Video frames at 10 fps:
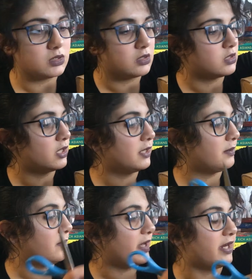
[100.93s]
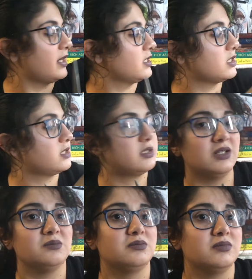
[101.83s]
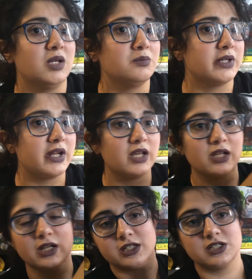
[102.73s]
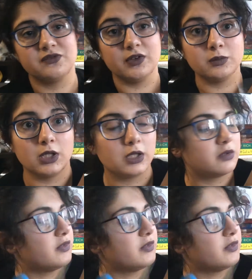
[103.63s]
So sorry about my hair. It's just, I'm, I'm burning and I just filmed another